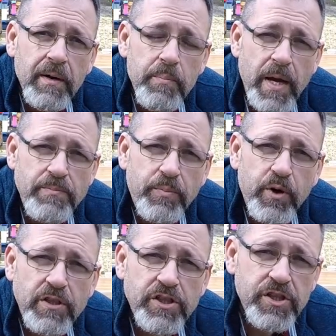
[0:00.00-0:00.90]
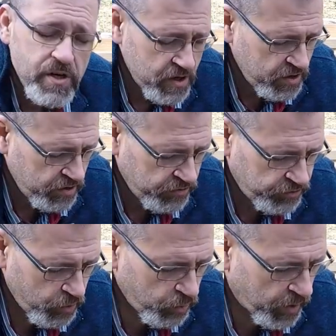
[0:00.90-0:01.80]
paintbrush.
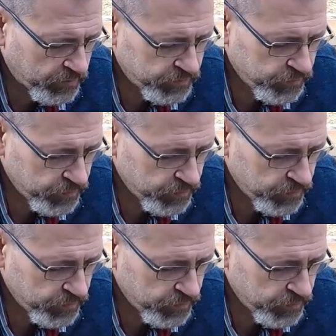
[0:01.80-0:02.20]
So what I'm